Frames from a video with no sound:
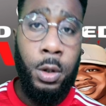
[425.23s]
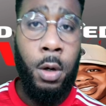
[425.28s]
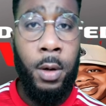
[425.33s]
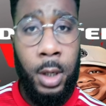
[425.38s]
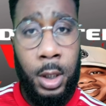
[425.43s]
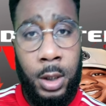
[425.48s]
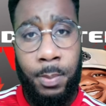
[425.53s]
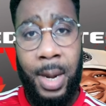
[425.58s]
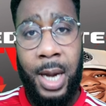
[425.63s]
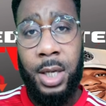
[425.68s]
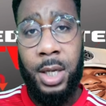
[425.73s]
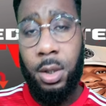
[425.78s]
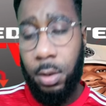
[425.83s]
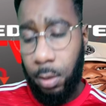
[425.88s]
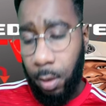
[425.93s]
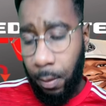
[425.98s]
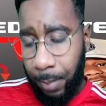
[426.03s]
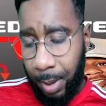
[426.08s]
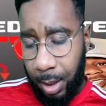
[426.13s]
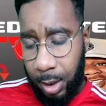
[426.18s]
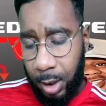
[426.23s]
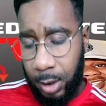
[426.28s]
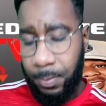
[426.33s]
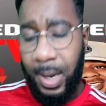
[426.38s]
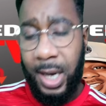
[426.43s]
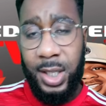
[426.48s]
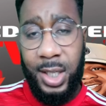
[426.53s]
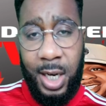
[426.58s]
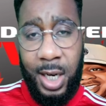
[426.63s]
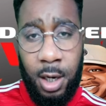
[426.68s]
are in this match, about this
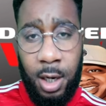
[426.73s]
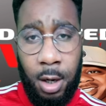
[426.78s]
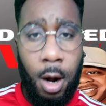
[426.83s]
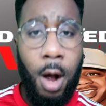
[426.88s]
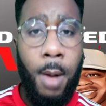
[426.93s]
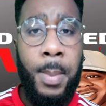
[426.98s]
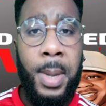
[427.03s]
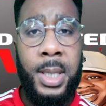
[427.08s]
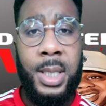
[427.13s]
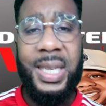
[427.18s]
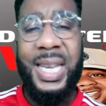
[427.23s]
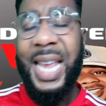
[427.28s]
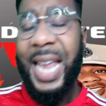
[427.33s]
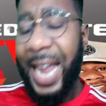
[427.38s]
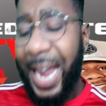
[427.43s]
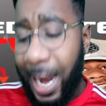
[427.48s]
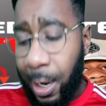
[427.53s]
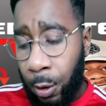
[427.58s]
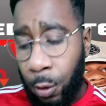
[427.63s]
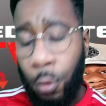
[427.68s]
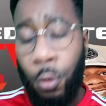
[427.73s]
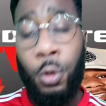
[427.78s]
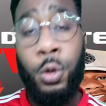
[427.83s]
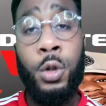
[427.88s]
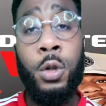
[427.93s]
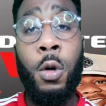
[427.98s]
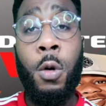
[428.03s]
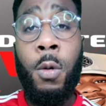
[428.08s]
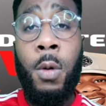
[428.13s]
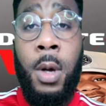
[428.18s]
match, in the comments, and
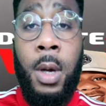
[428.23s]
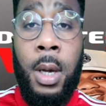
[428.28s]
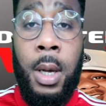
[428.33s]
also,